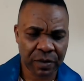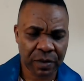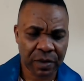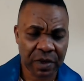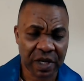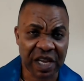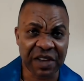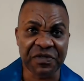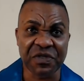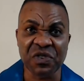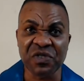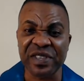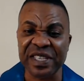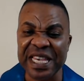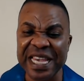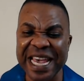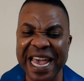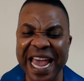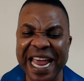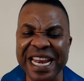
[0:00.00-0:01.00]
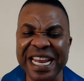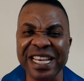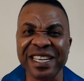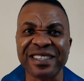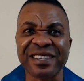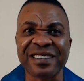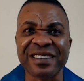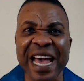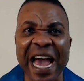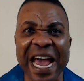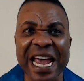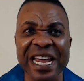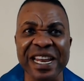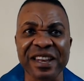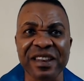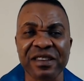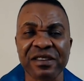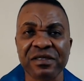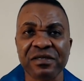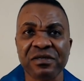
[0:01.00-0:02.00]
If you see any
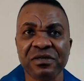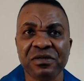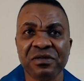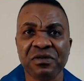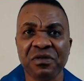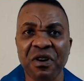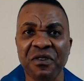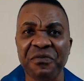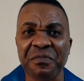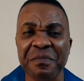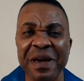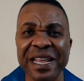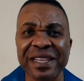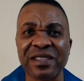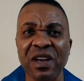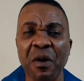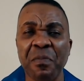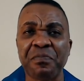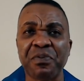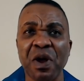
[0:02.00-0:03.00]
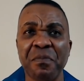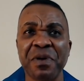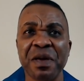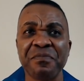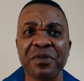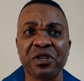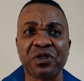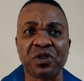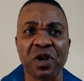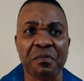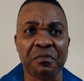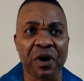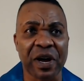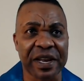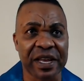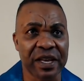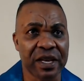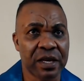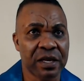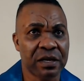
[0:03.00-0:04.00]
sign of mental problem in
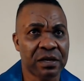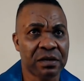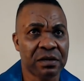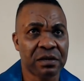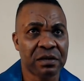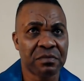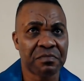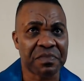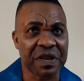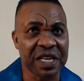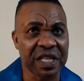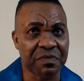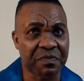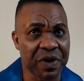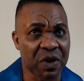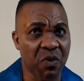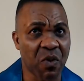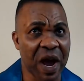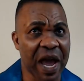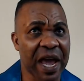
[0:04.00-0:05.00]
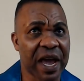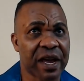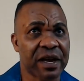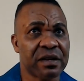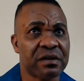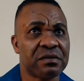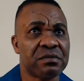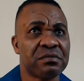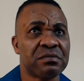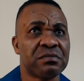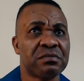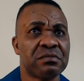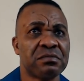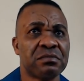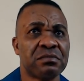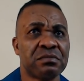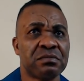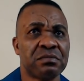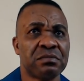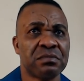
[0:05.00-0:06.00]
somebody, please beware.
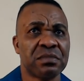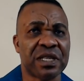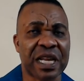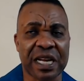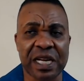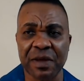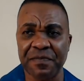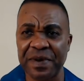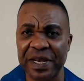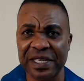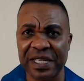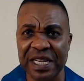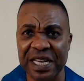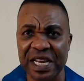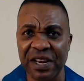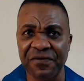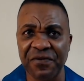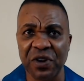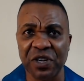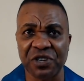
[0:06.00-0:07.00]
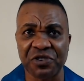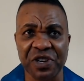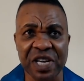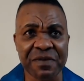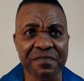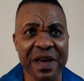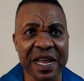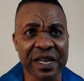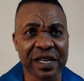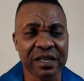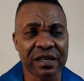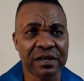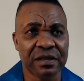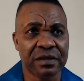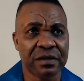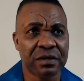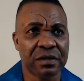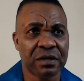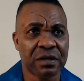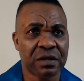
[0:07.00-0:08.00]
Take the person in for treatment.
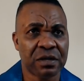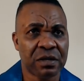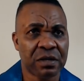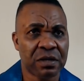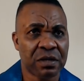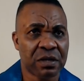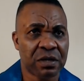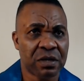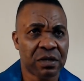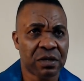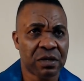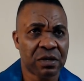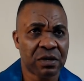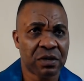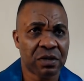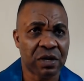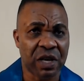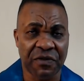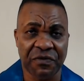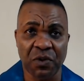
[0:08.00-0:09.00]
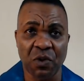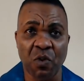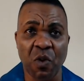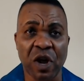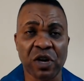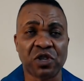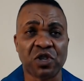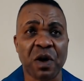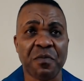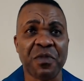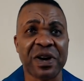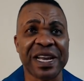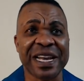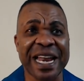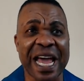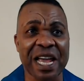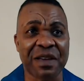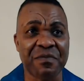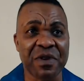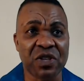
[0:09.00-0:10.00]
If you want somebody
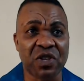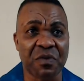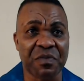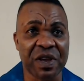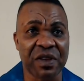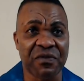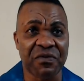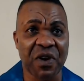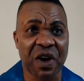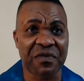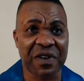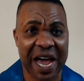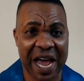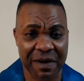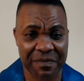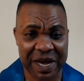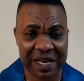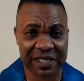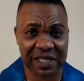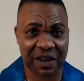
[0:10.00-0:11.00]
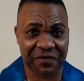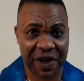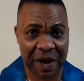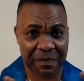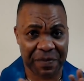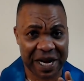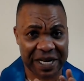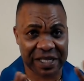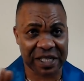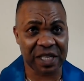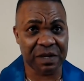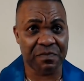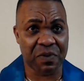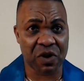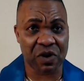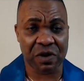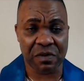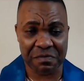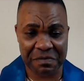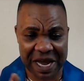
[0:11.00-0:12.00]
like me to be involved, I myself, I practice
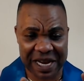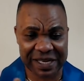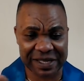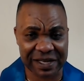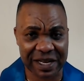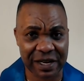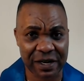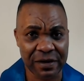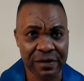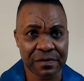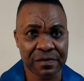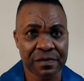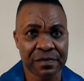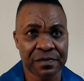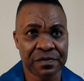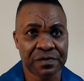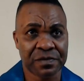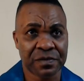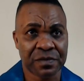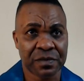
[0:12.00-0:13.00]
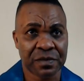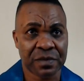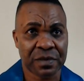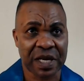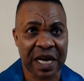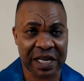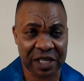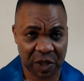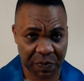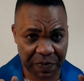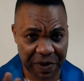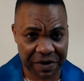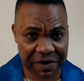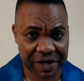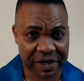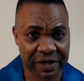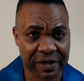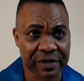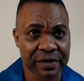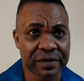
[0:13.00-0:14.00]
both medicine and
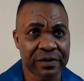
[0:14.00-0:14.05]
spirit.